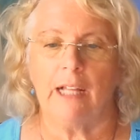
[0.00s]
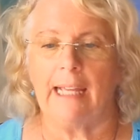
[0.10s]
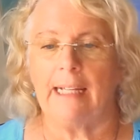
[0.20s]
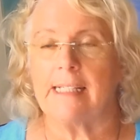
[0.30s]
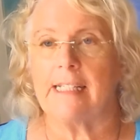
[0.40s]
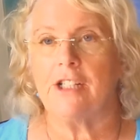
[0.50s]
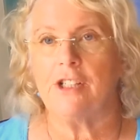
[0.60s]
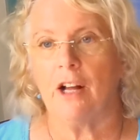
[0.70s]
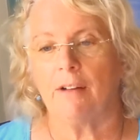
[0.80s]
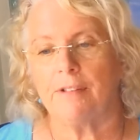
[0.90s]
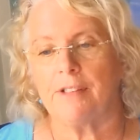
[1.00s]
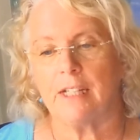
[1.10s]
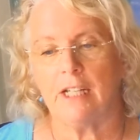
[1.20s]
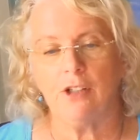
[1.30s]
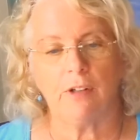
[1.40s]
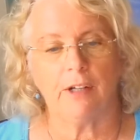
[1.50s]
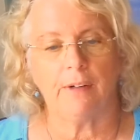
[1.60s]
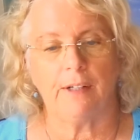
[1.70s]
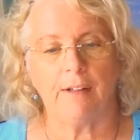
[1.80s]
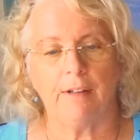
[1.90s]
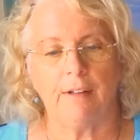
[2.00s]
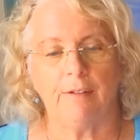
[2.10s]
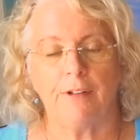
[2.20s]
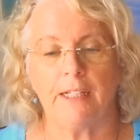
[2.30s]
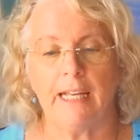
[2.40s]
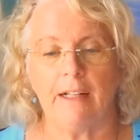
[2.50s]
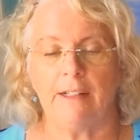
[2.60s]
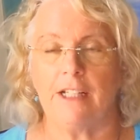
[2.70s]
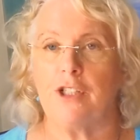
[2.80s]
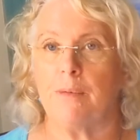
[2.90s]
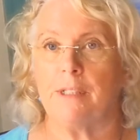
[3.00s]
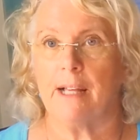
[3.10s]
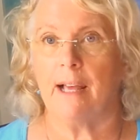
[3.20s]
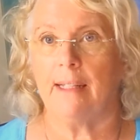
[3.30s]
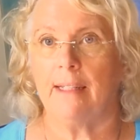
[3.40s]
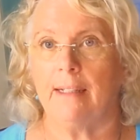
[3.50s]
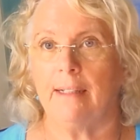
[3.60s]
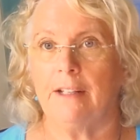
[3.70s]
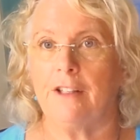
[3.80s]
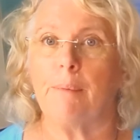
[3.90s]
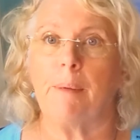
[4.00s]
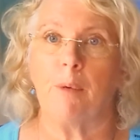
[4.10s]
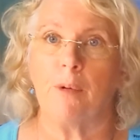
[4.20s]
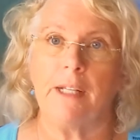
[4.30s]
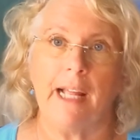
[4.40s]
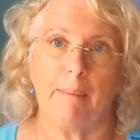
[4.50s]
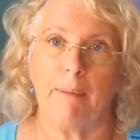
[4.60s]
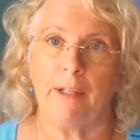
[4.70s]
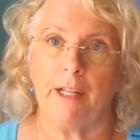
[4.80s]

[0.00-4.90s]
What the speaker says: Ag Extension office in your area for the county that you reside in, and they'll be more than happy to